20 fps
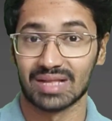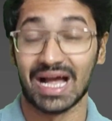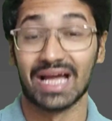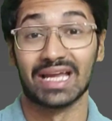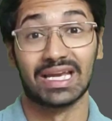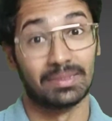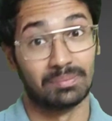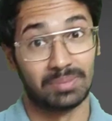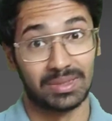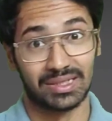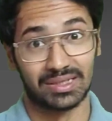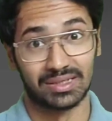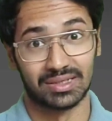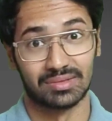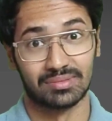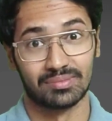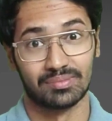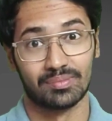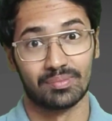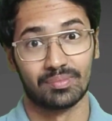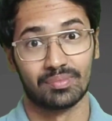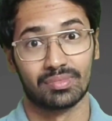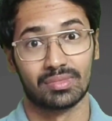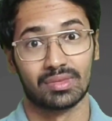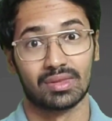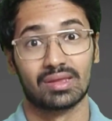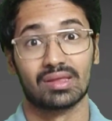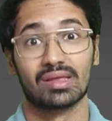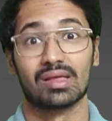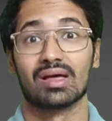I repeat,
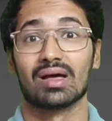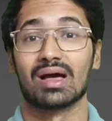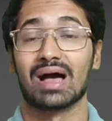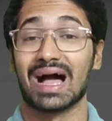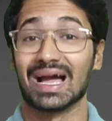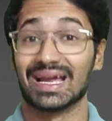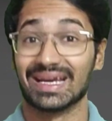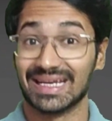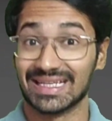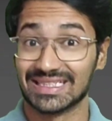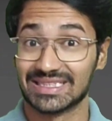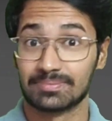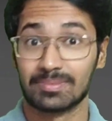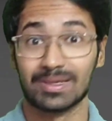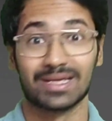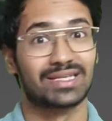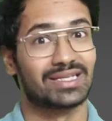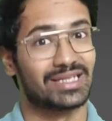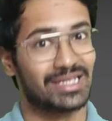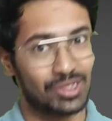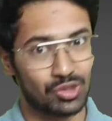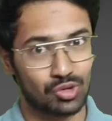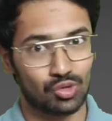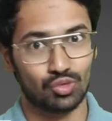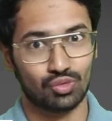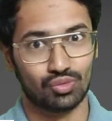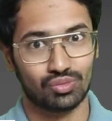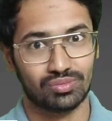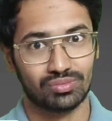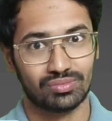I respect
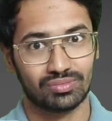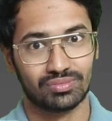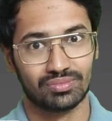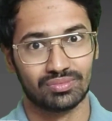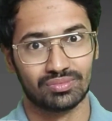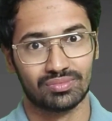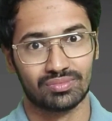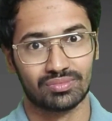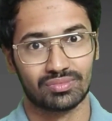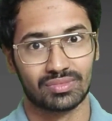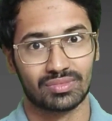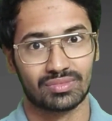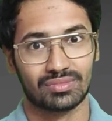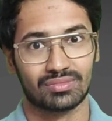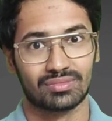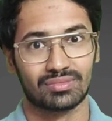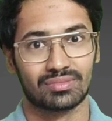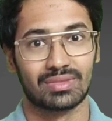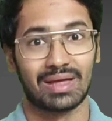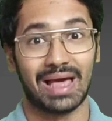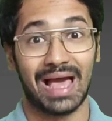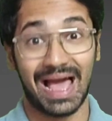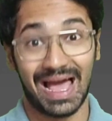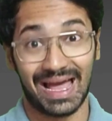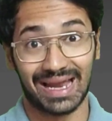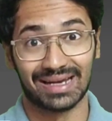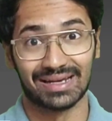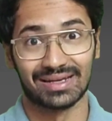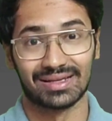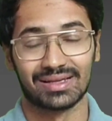you
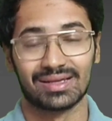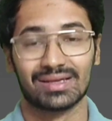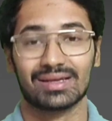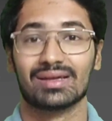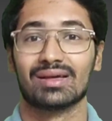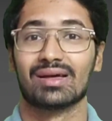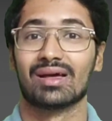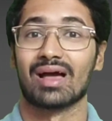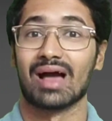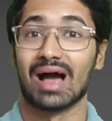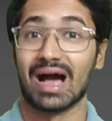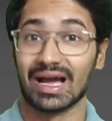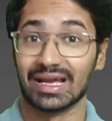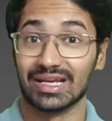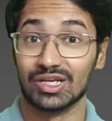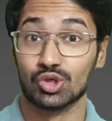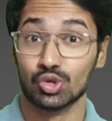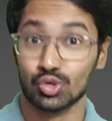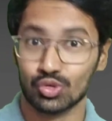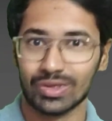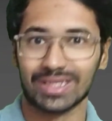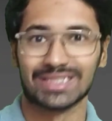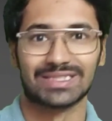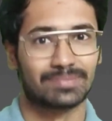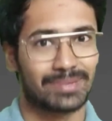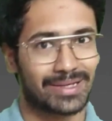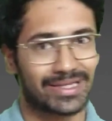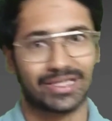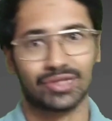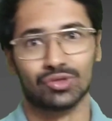and I do
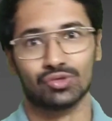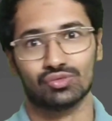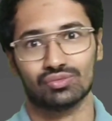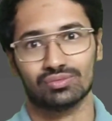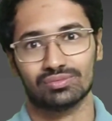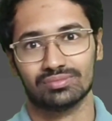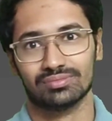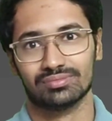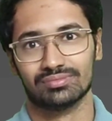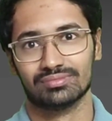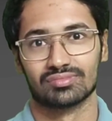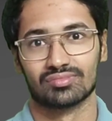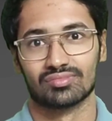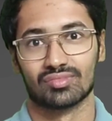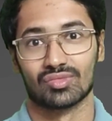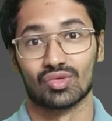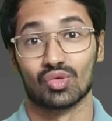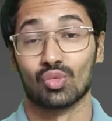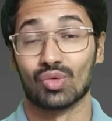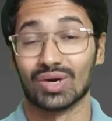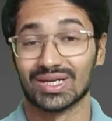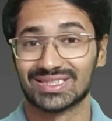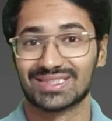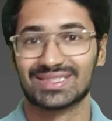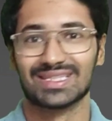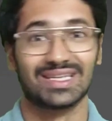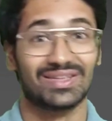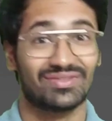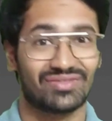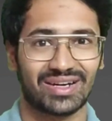respect you. What's
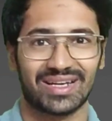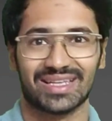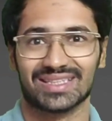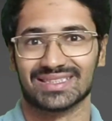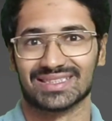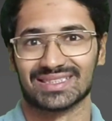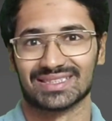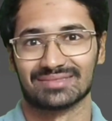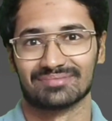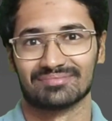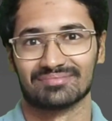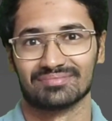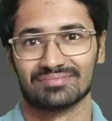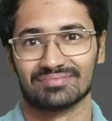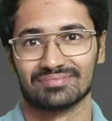the difference?